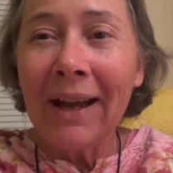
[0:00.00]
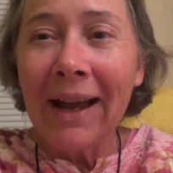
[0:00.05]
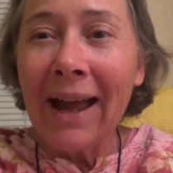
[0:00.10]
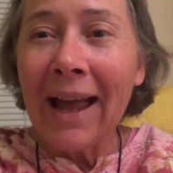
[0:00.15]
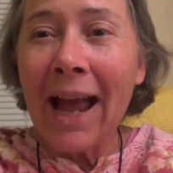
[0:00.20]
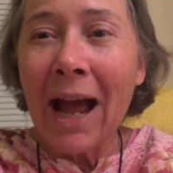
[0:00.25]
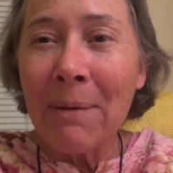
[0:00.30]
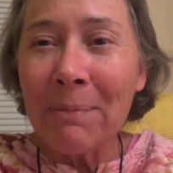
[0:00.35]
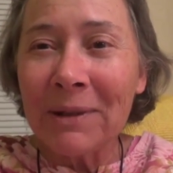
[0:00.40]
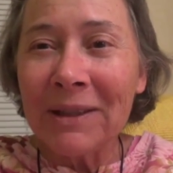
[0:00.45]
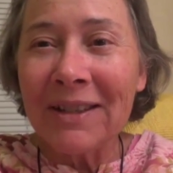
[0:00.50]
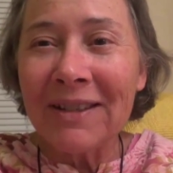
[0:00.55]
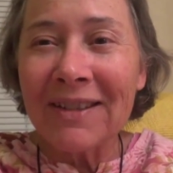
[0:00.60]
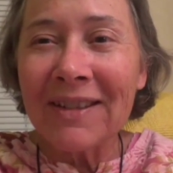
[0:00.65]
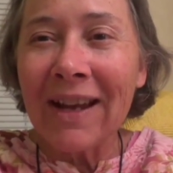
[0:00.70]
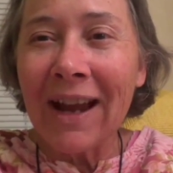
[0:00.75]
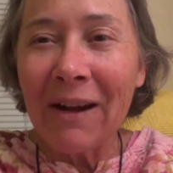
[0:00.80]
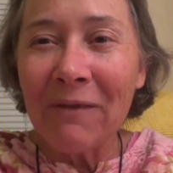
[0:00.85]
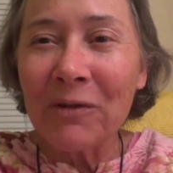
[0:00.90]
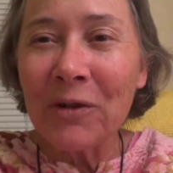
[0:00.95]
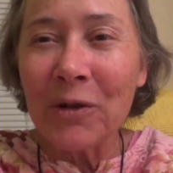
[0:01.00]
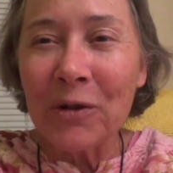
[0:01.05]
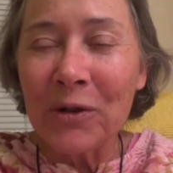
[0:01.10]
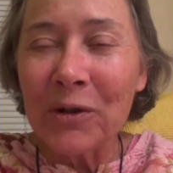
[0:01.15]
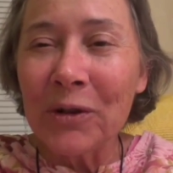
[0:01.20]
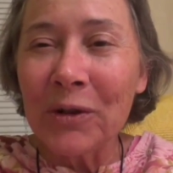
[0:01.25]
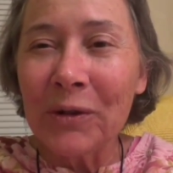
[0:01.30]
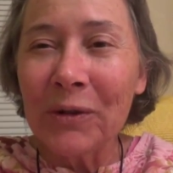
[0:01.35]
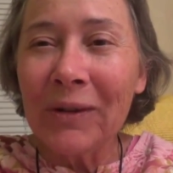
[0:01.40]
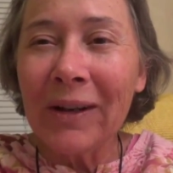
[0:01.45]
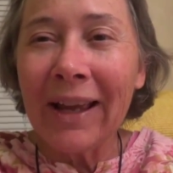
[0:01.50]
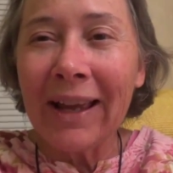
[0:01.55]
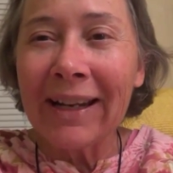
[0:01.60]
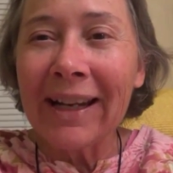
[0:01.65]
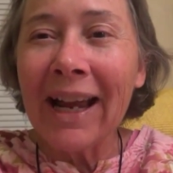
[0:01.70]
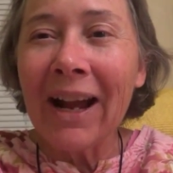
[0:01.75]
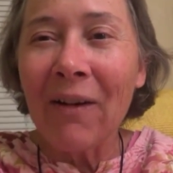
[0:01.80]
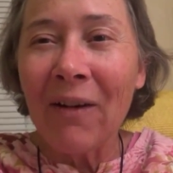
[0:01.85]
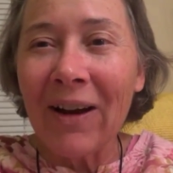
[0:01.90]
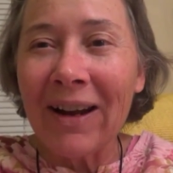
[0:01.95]
happened this afternoon and
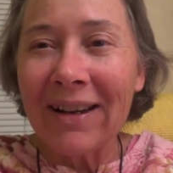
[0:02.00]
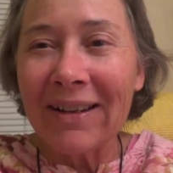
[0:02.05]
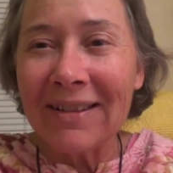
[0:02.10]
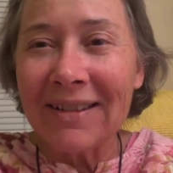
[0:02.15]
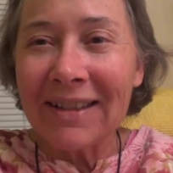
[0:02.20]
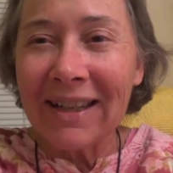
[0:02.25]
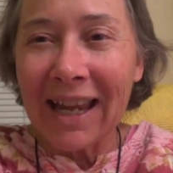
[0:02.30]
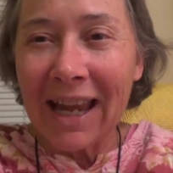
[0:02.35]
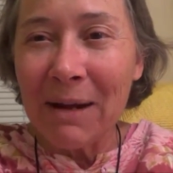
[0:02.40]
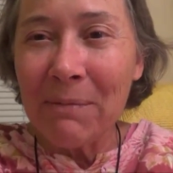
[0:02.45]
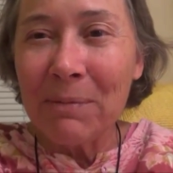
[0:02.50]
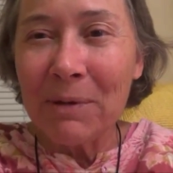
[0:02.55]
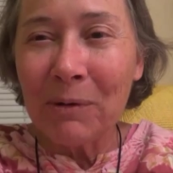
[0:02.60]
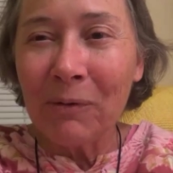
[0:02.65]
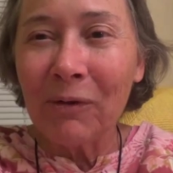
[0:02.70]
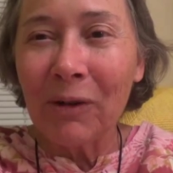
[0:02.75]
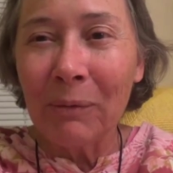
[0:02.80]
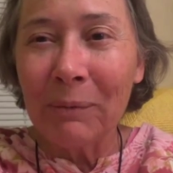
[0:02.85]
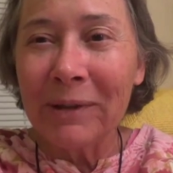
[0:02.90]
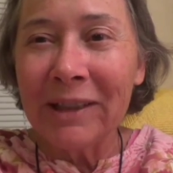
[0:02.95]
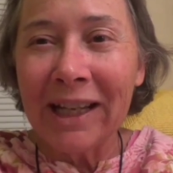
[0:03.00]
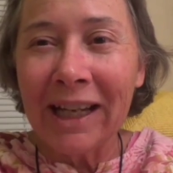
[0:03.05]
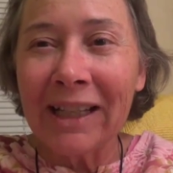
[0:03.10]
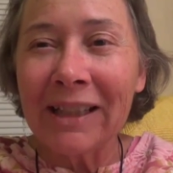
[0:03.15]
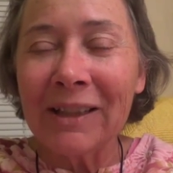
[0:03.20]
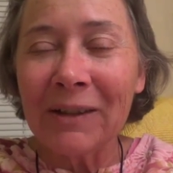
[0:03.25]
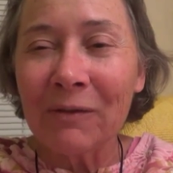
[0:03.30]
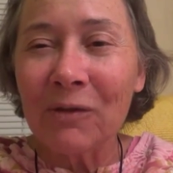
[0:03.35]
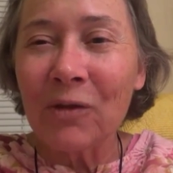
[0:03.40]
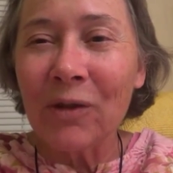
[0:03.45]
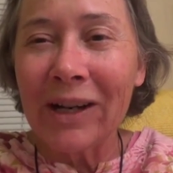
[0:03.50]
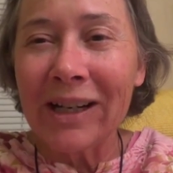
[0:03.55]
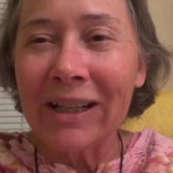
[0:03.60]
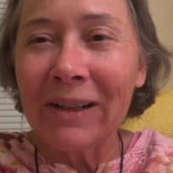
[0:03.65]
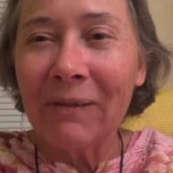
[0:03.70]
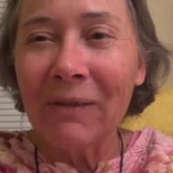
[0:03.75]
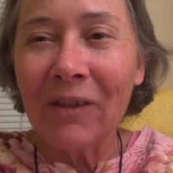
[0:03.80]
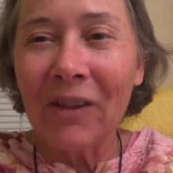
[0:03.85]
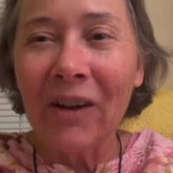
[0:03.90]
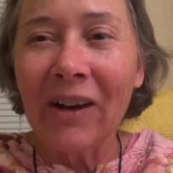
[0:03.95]
how I escaped from a negative train
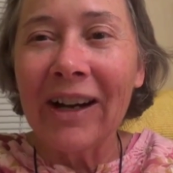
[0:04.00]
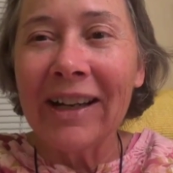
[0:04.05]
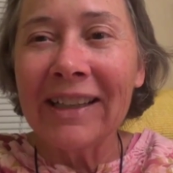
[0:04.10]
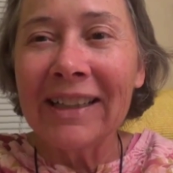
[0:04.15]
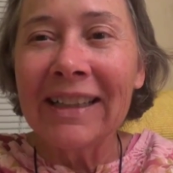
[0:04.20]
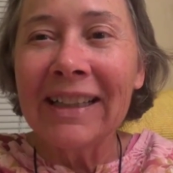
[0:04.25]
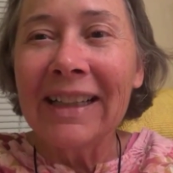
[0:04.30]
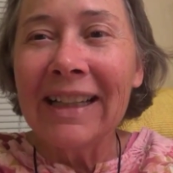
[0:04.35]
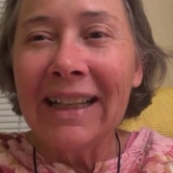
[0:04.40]
of thought